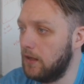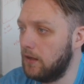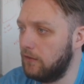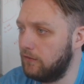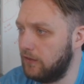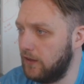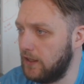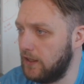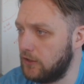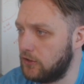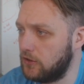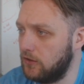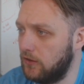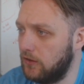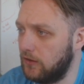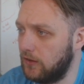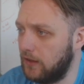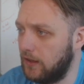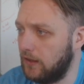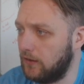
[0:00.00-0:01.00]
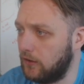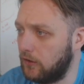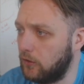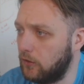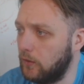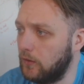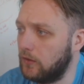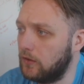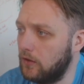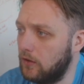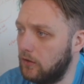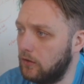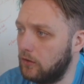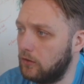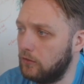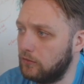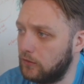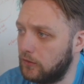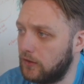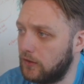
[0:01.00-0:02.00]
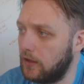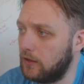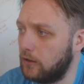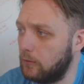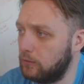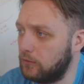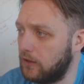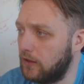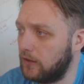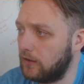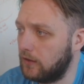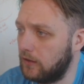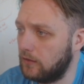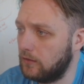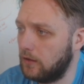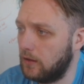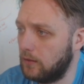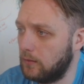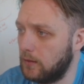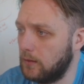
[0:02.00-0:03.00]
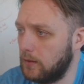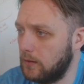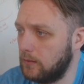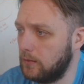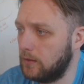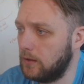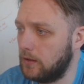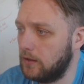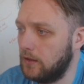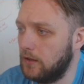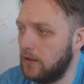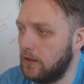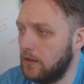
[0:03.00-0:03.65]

Features, easy to install, comfortable stand on, protects kids, blah, blah, blah.